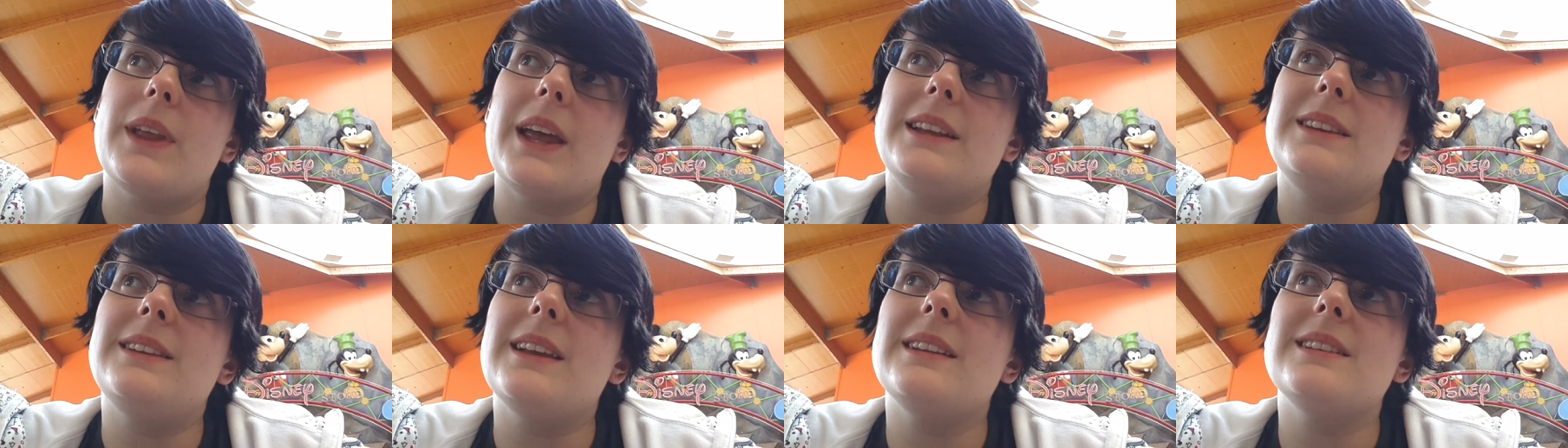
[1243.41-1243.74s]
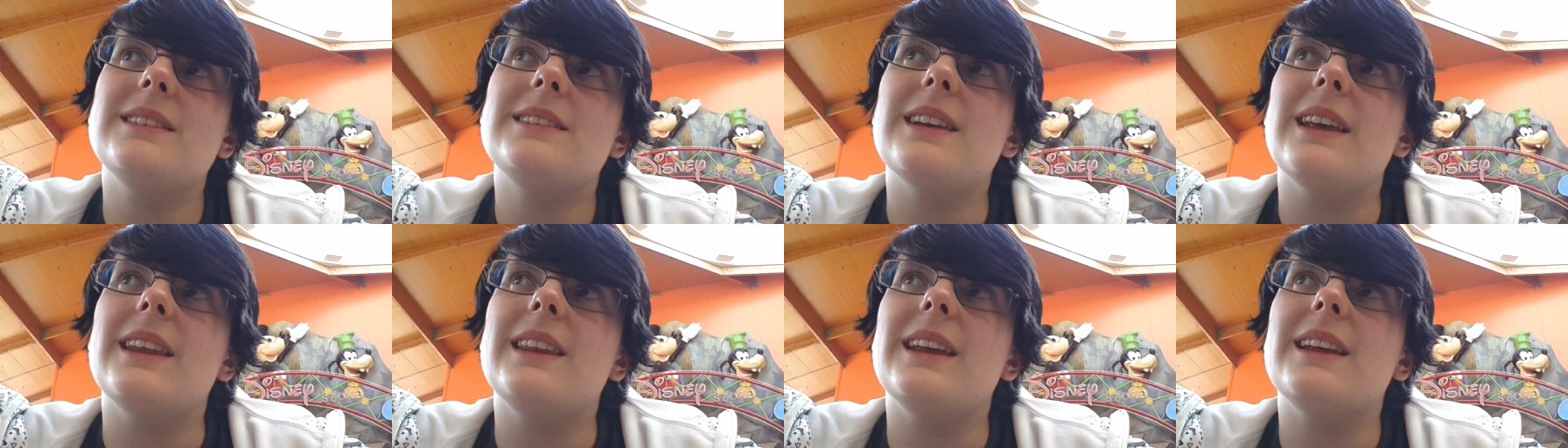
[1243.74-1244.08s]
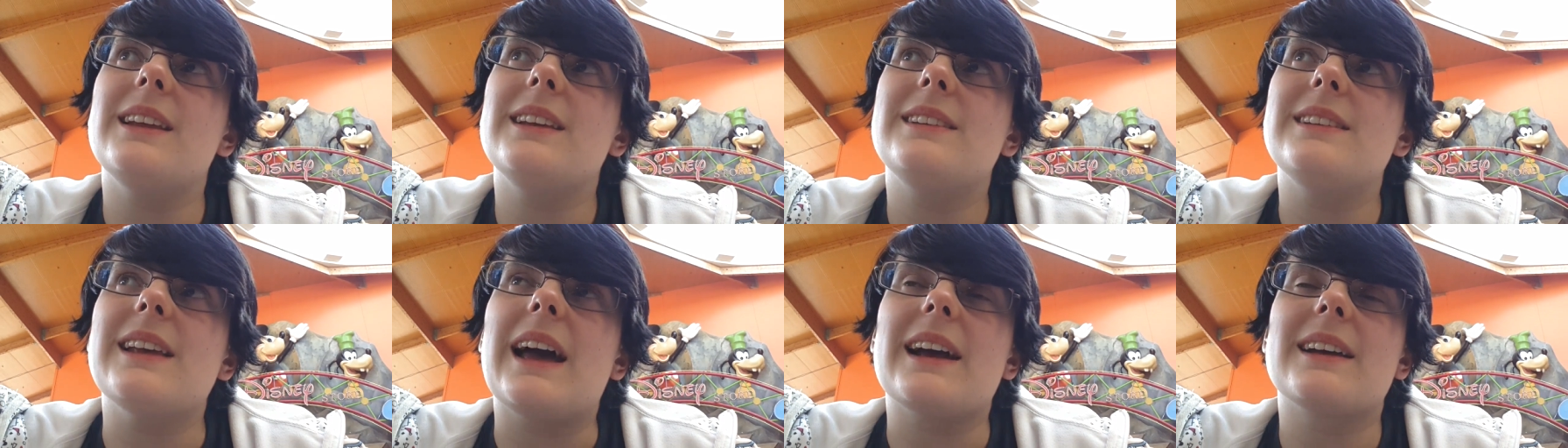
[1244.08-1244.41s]
it didn't say
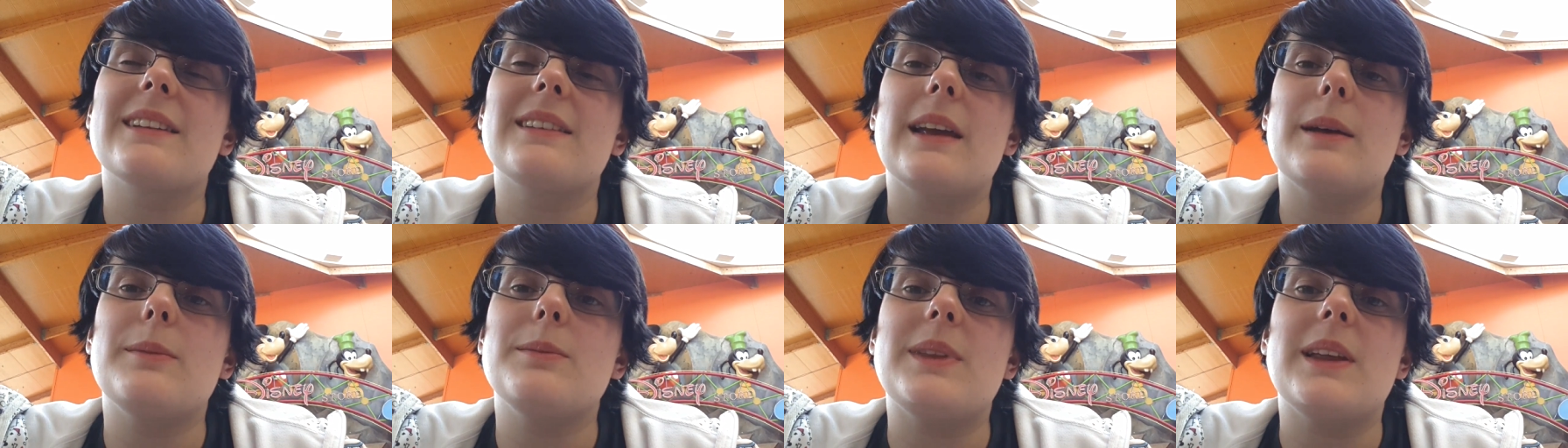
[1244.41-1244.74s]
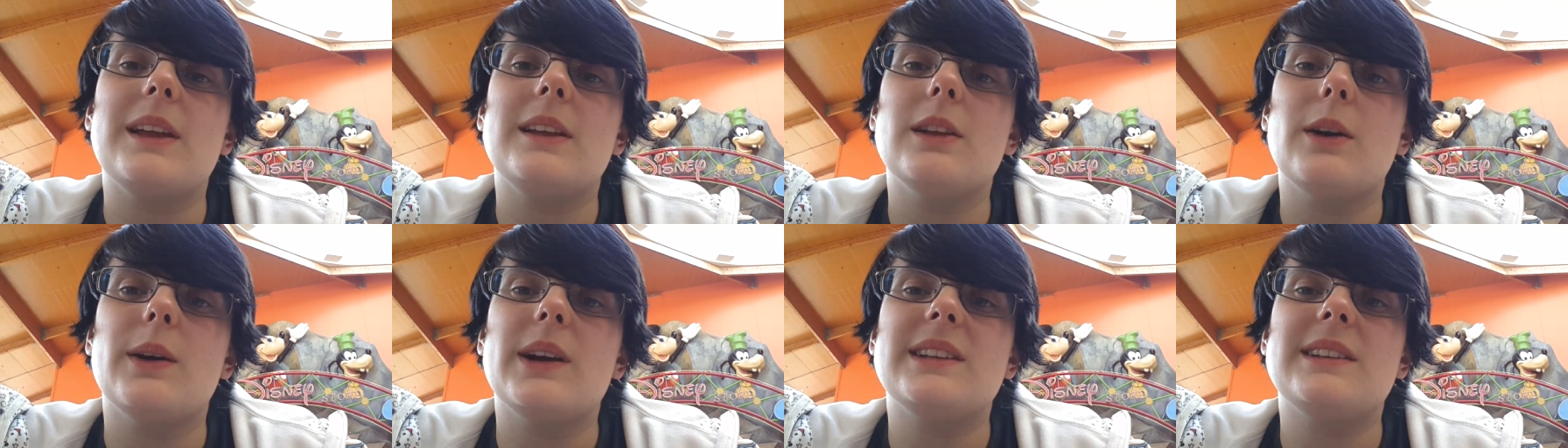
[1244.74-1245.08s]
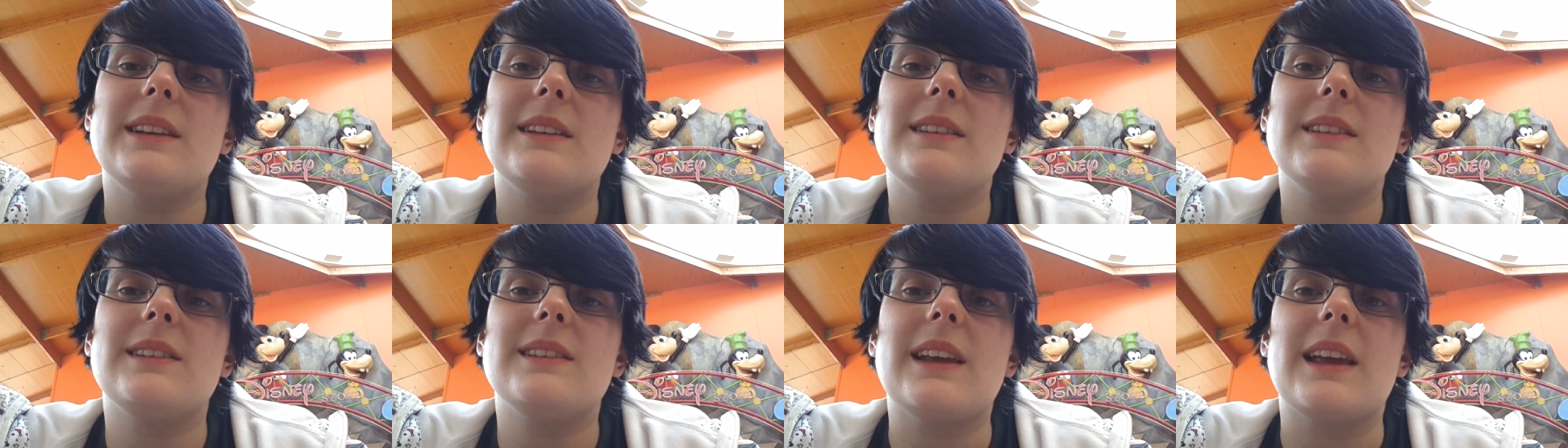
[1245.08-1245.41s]
the exact same thing though,
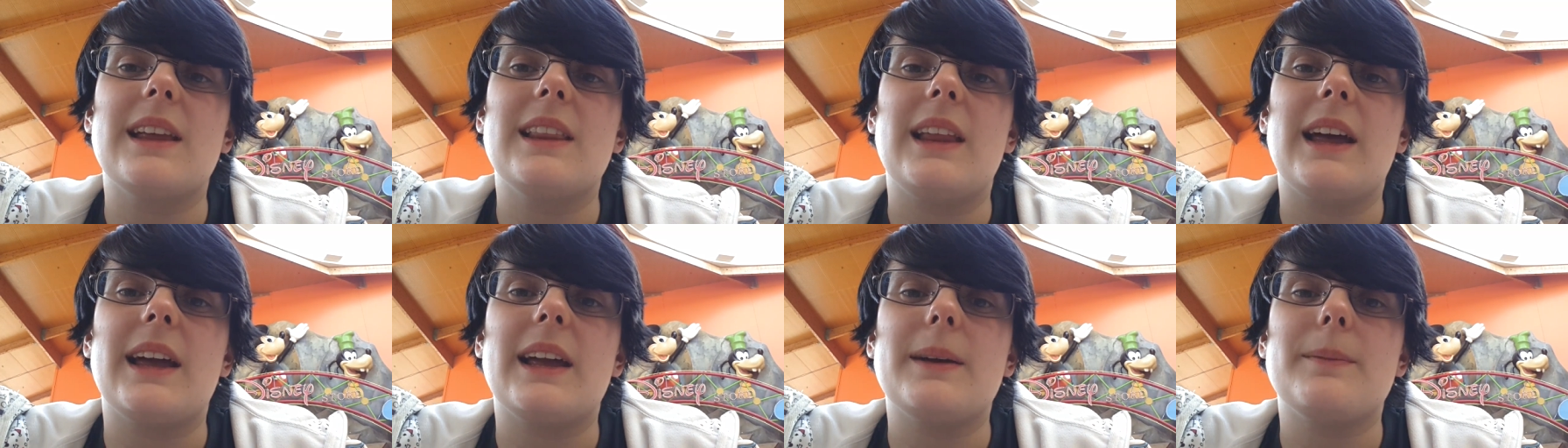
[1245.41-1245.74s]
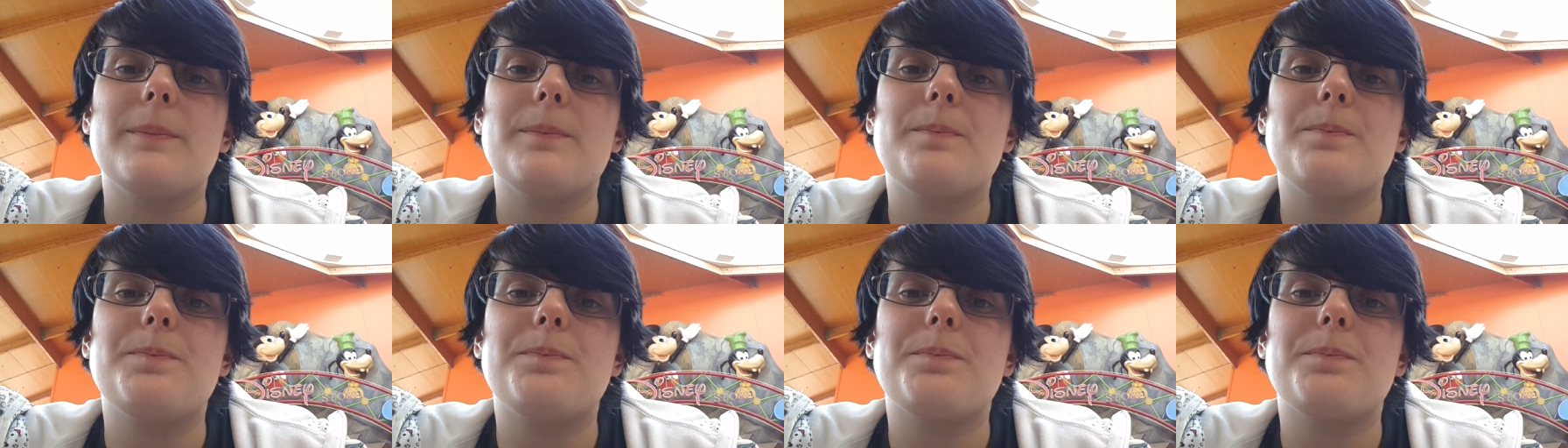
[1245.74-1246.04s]
it didn't say like,